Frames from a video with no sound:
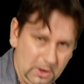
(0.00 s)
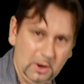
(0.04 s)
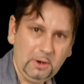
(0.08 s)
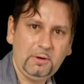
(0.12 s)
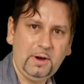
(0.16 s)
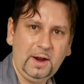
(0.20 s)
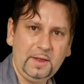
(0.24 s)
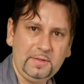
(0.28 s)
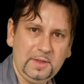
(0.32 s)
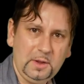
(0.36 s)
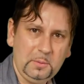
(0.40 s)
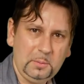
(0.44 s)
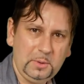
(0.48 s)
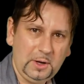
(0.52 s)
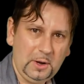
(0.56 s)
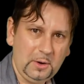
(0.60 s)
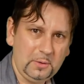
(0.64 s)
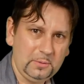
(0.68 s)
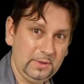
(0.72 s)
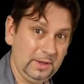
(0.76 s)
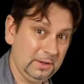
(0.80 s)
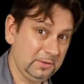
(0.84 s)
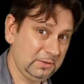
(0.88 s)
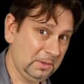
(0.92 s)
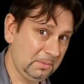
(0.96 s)
Right, there we go.
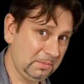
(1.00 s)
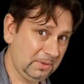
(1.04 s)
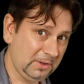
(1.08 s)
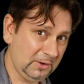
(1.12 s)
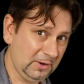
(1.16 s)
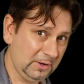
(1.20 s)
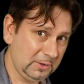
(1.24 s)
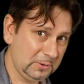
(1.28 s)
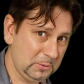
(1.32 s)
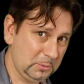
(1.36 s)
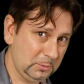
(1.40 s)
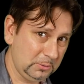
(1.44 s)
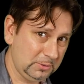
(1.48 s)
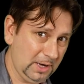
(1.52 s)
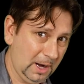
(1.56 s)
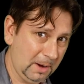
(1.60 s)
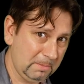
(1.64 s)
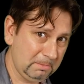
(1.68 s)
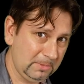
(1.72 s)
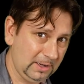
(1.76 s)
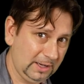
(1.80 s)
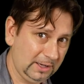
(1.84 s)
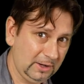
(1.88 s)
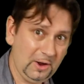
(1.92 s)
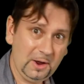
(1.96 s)
That's something I call
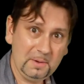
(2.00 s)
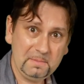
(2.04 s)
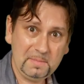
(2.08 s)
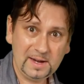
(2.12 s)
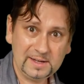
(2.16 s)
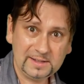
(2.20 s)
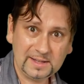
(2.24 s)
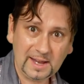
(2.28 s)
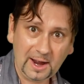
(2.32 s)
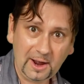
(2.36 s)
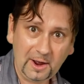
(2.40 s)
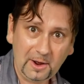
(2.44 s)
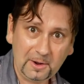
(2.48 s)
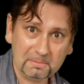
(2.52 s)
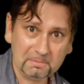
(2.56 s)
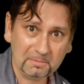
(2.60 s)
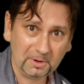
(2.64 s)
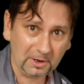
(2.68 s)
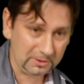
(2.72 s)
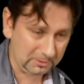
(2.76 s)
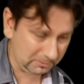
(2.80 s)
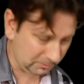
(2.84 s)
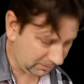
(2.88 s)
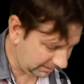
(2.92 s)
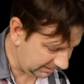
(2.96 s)
tumbling. I made that up,
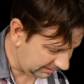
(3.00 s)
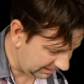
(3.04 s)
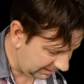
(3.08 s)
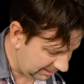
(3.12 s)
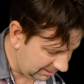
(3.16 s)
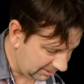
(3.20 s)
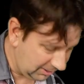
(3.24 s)
by the way.